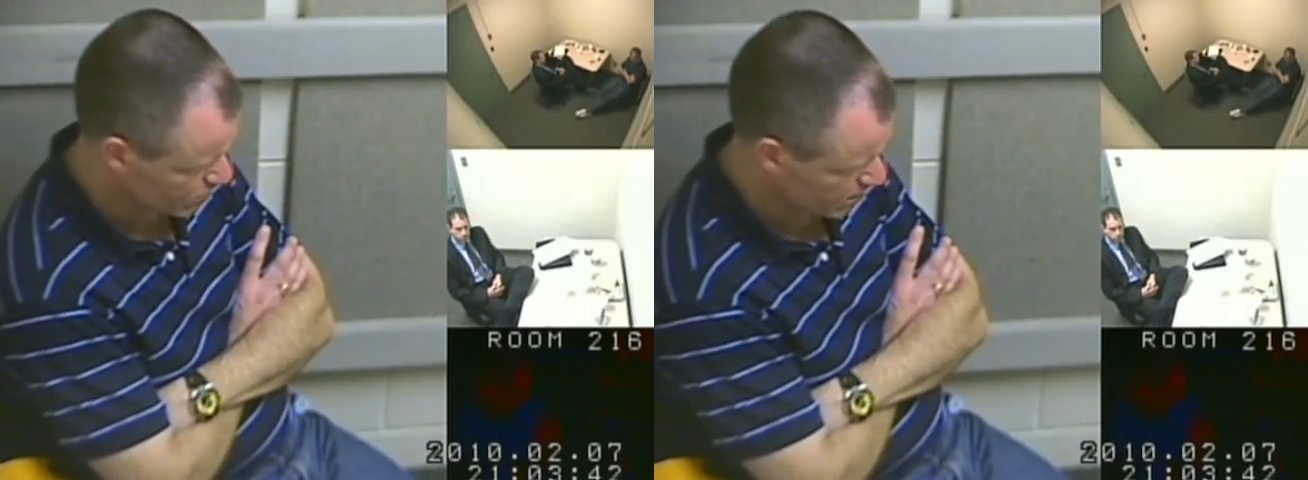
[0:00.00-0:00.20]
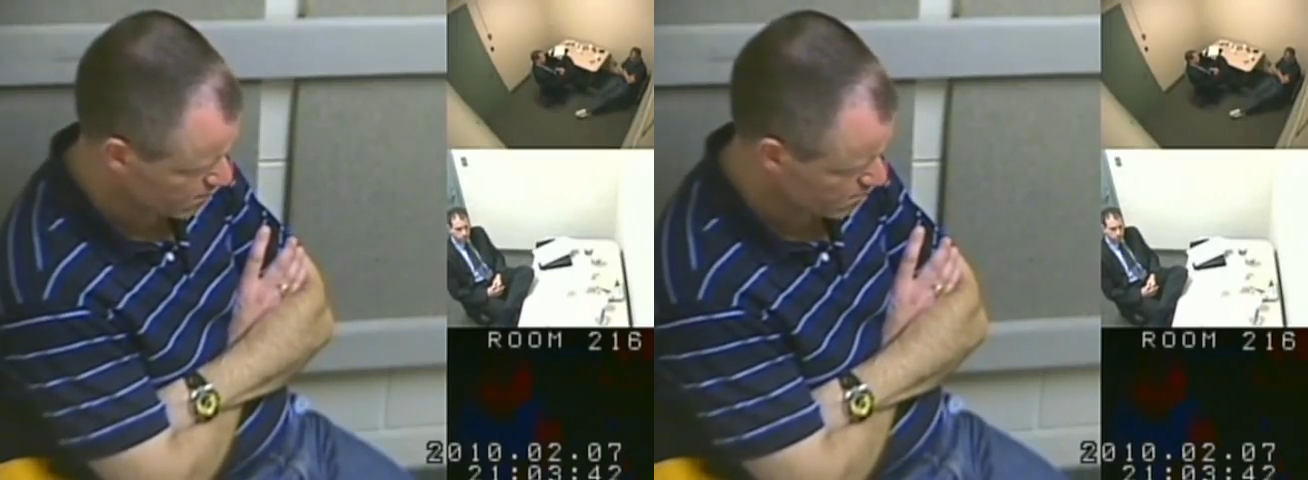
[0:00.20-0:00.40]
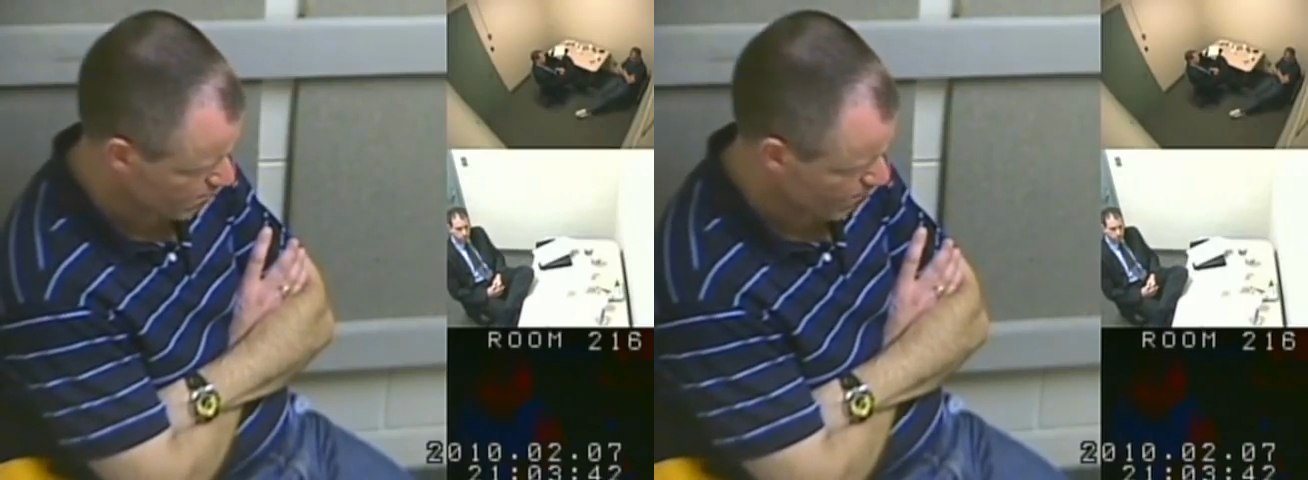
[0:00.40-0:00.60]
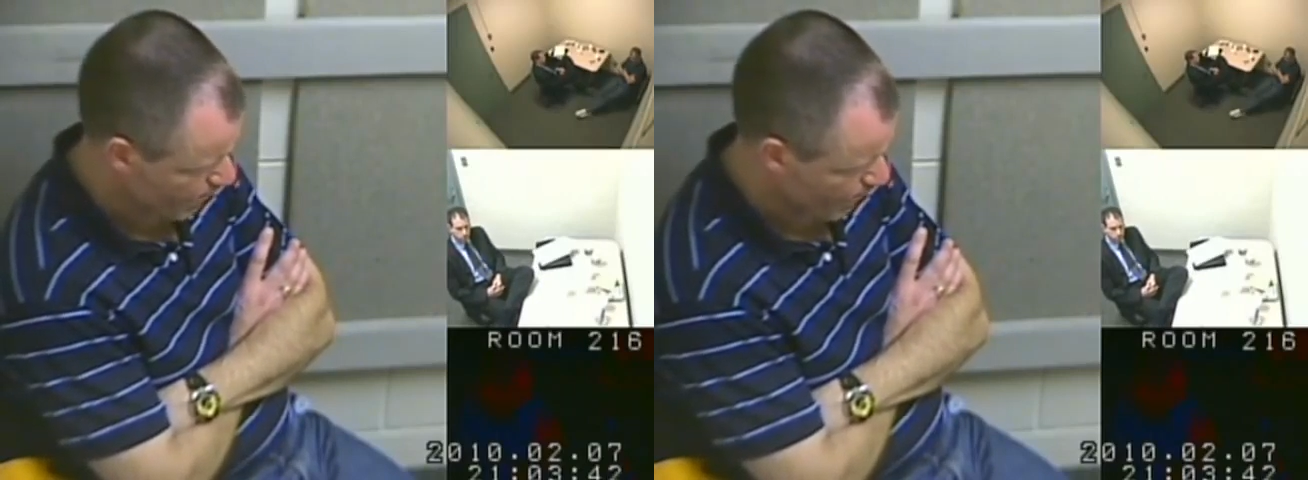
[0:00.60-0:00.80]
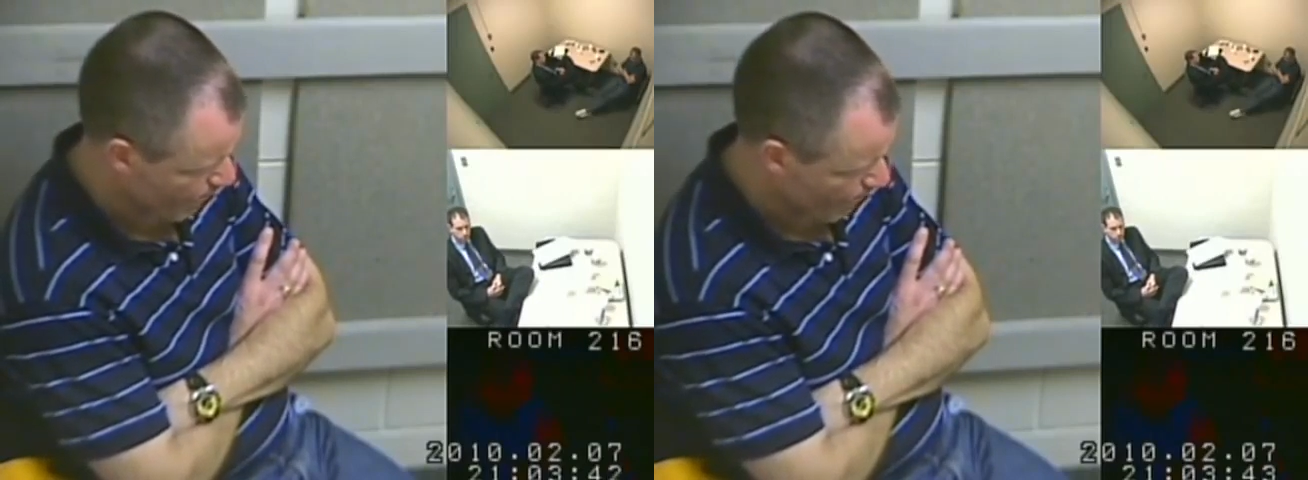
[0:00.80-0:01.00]
1
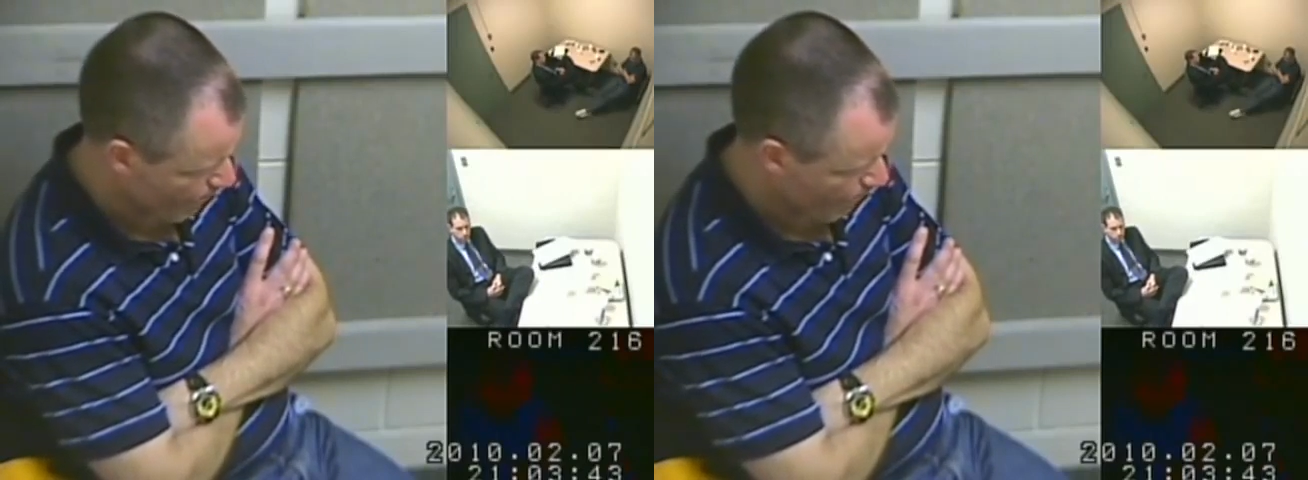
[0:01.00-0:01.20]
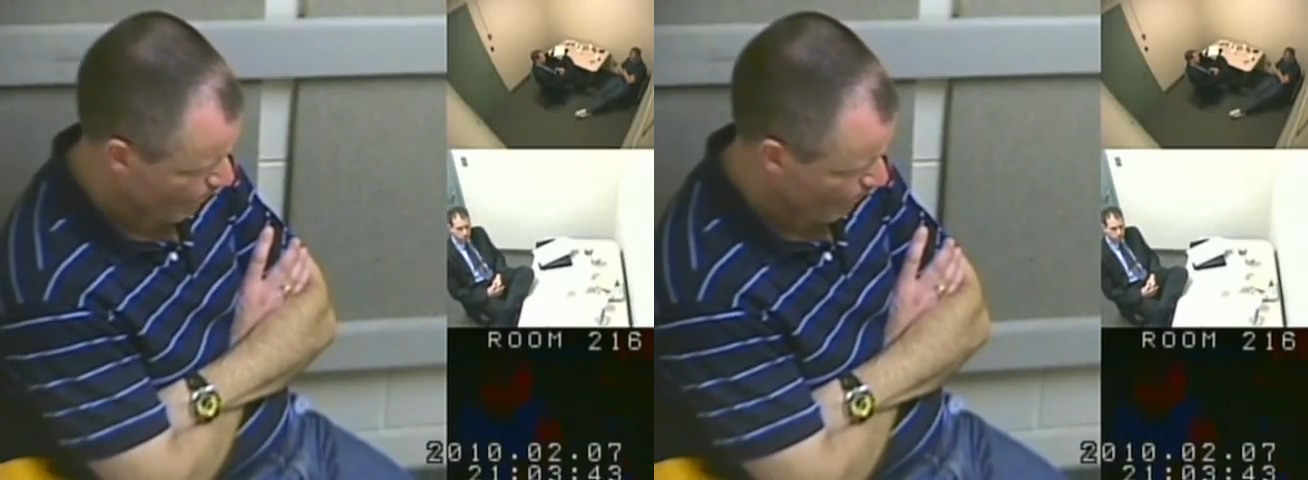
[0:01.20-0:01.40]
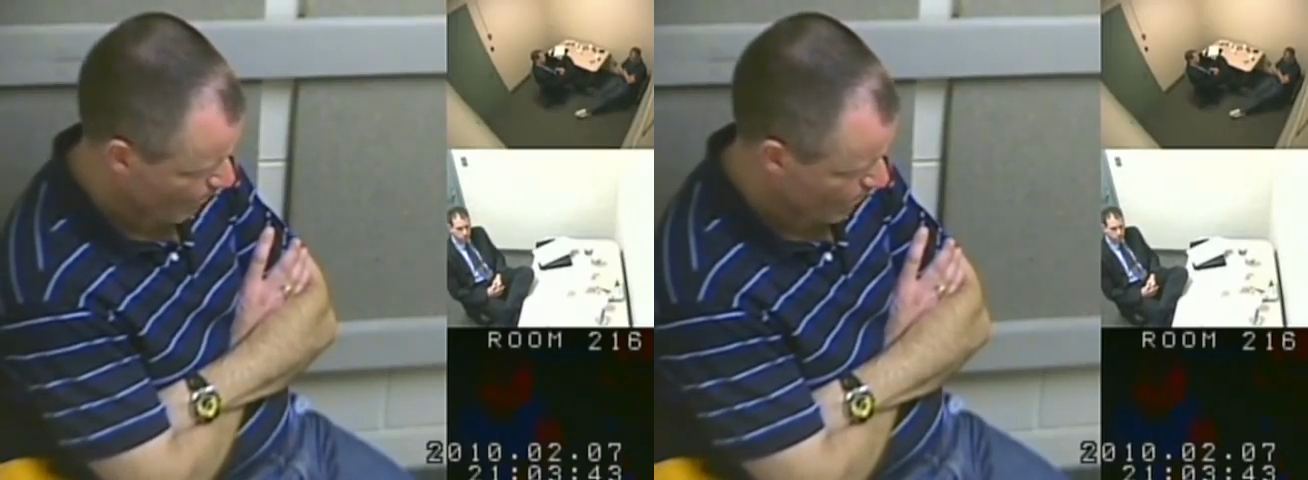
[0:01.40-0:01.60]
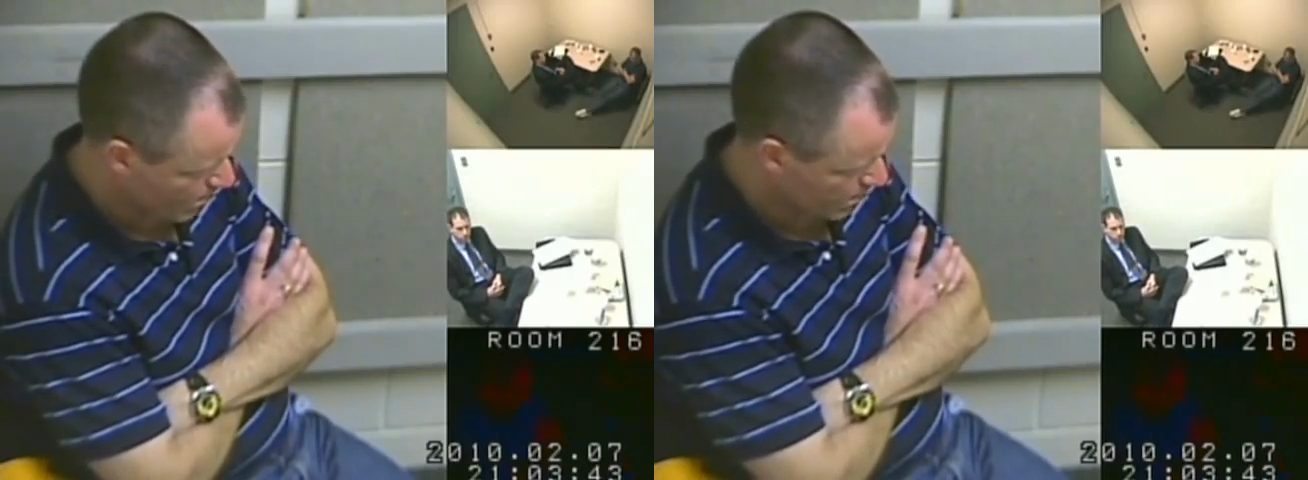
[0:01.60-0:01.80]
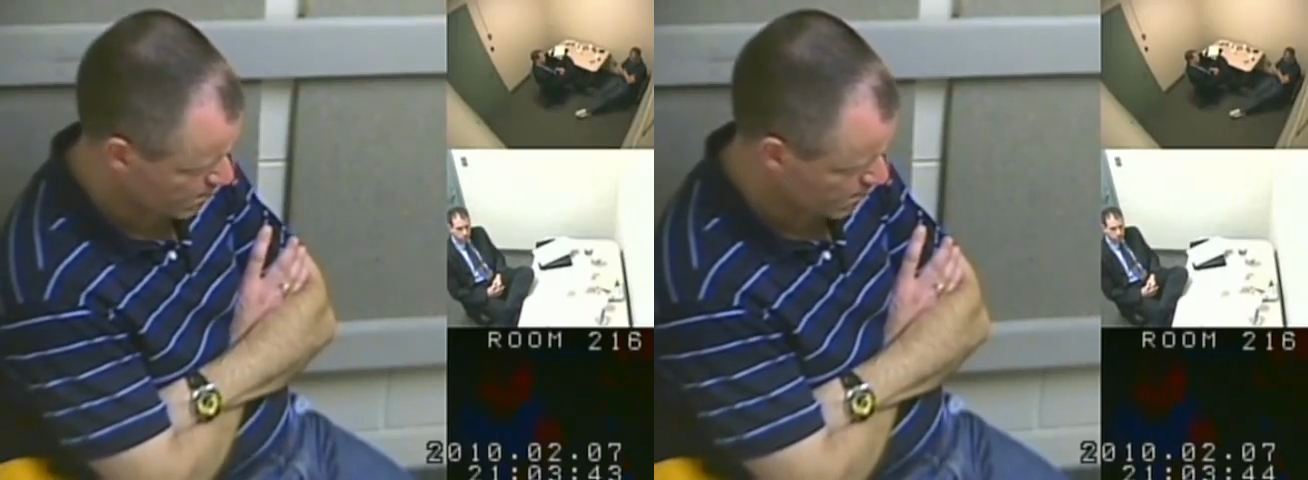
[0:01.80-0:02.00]

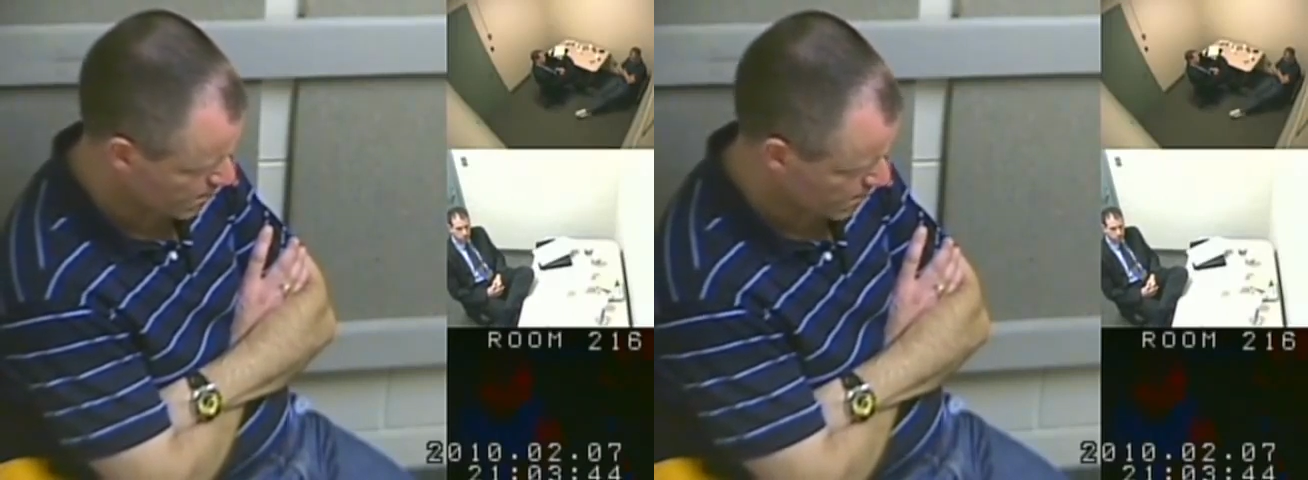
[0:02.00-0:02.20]
on